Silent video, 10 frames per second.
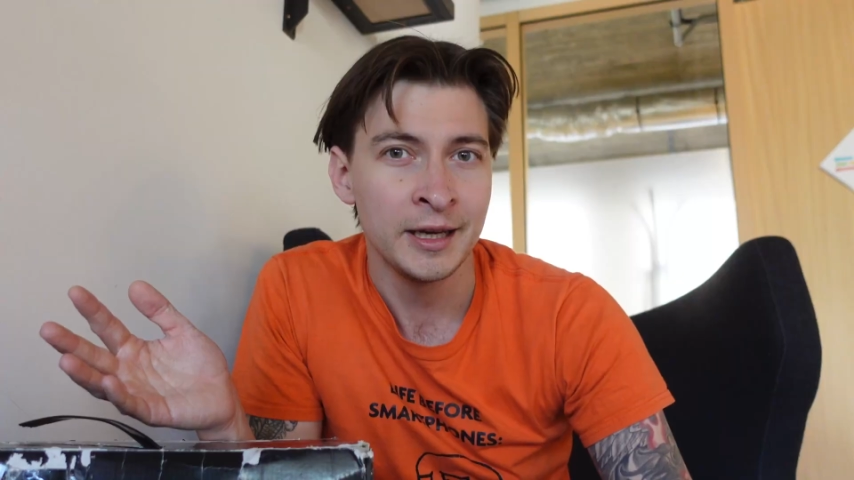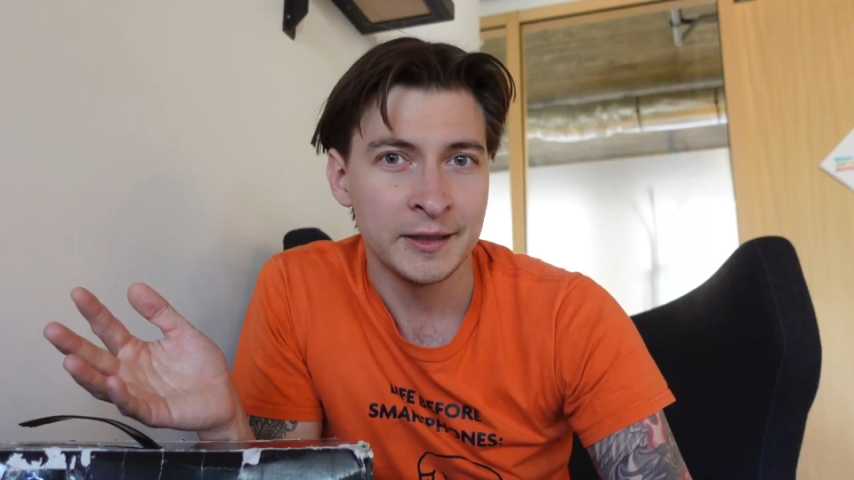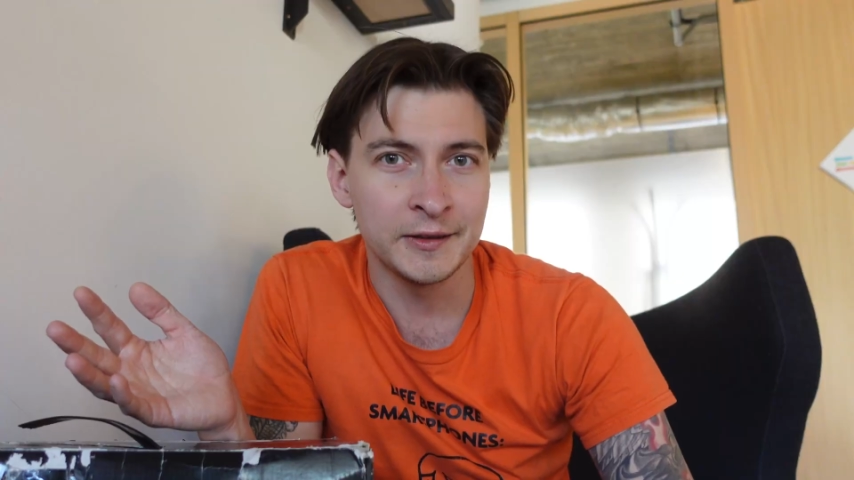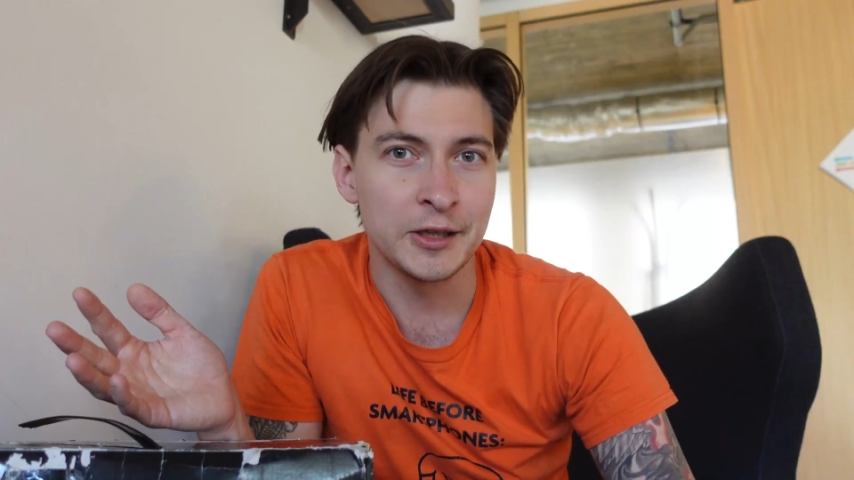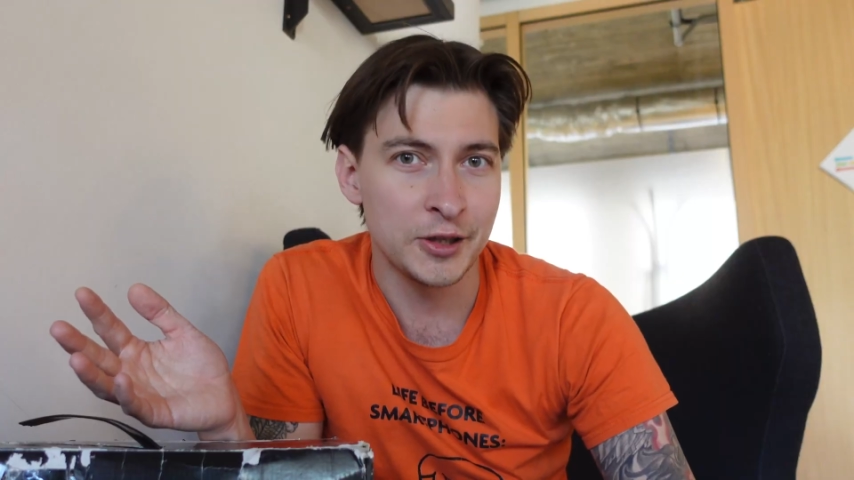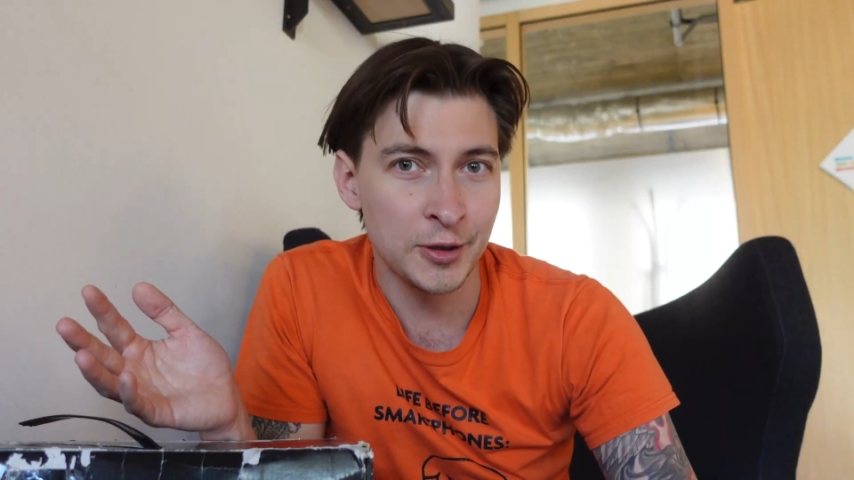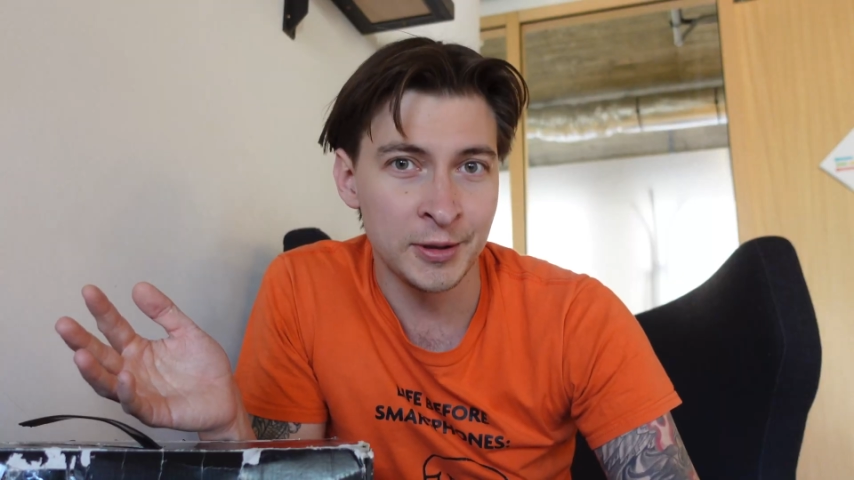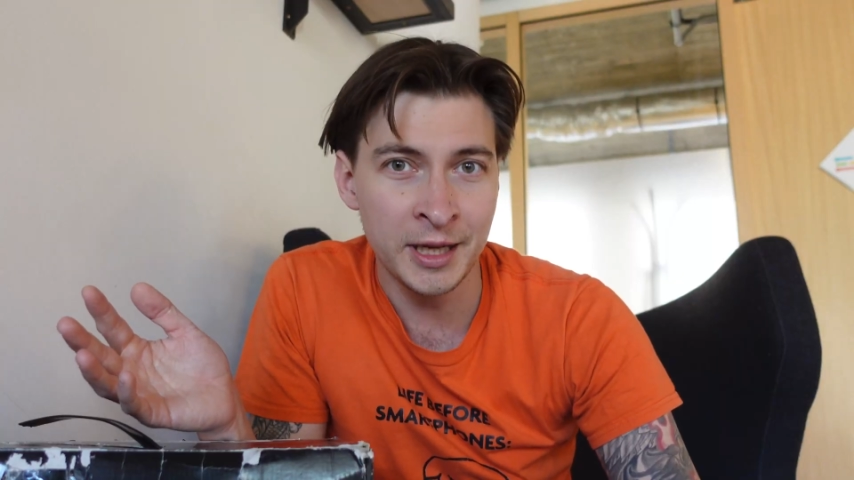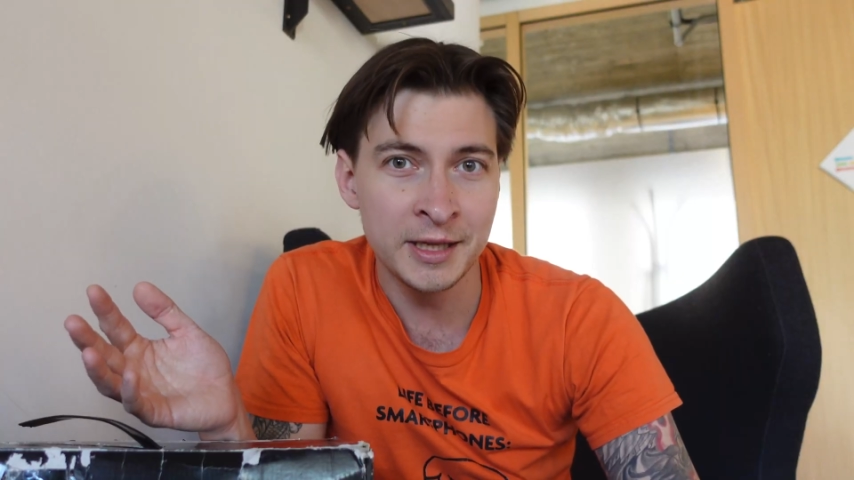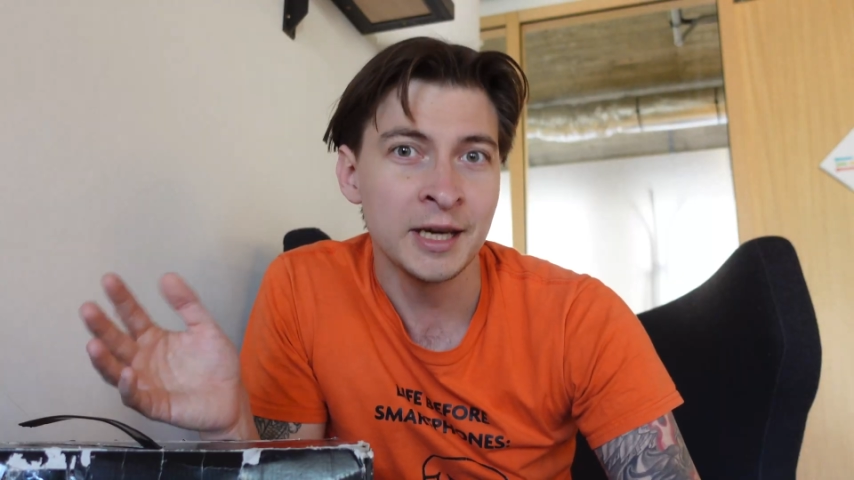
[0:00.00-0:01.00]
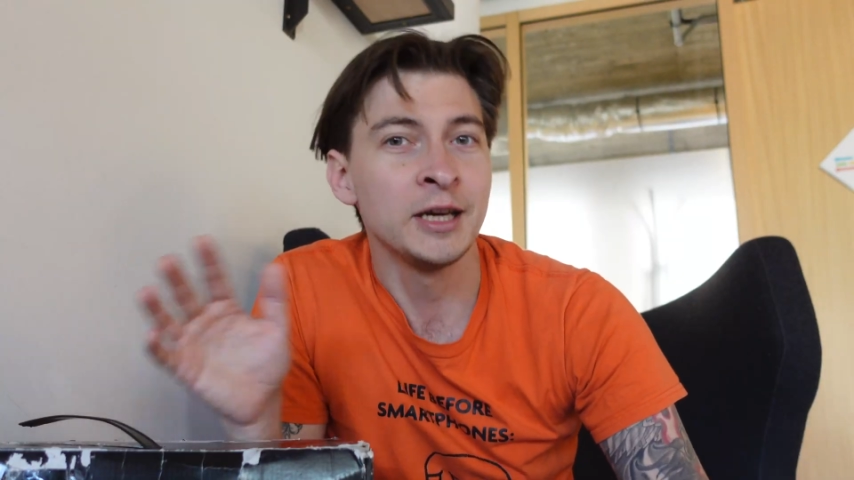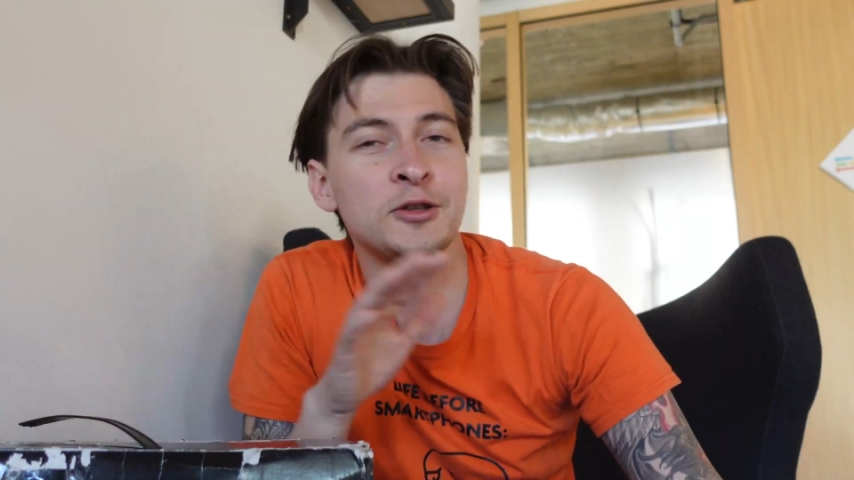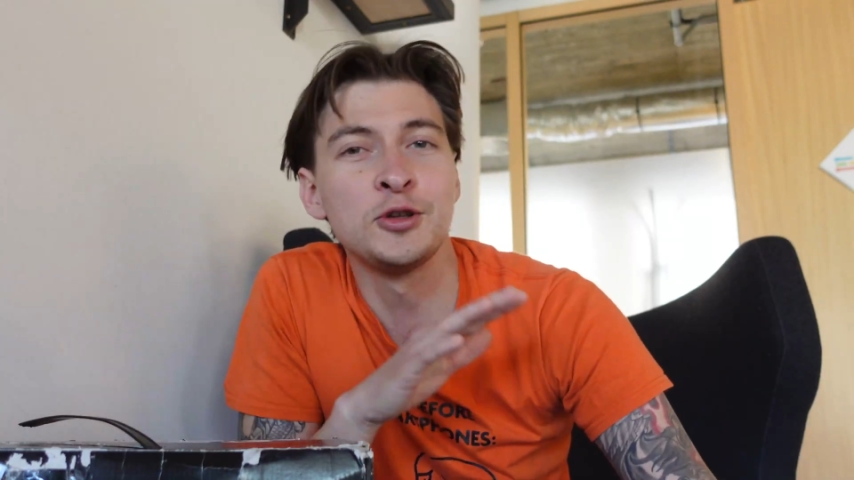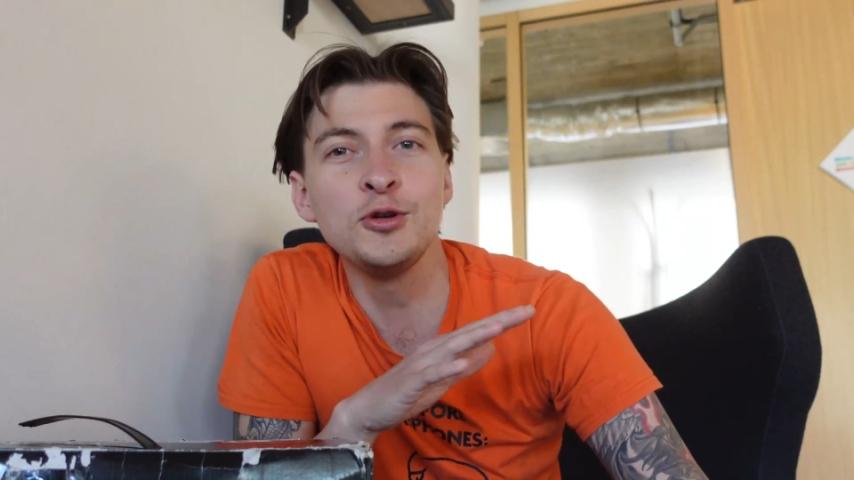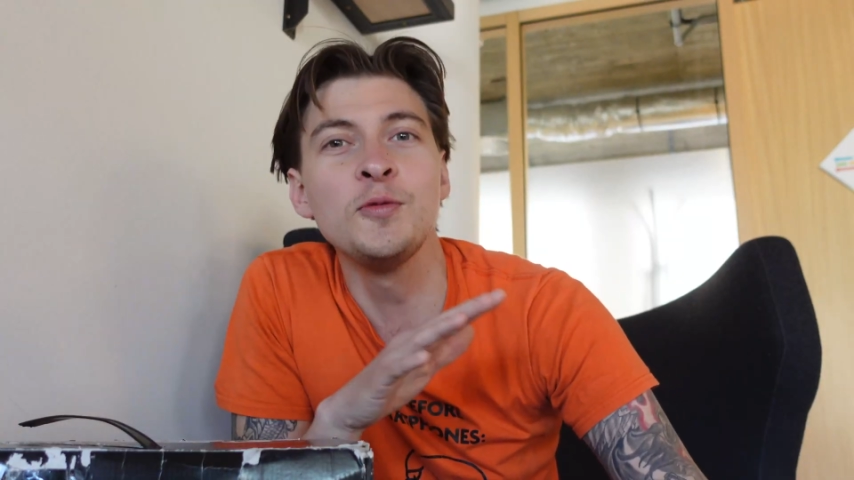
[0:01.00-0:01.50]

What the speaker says: this unit to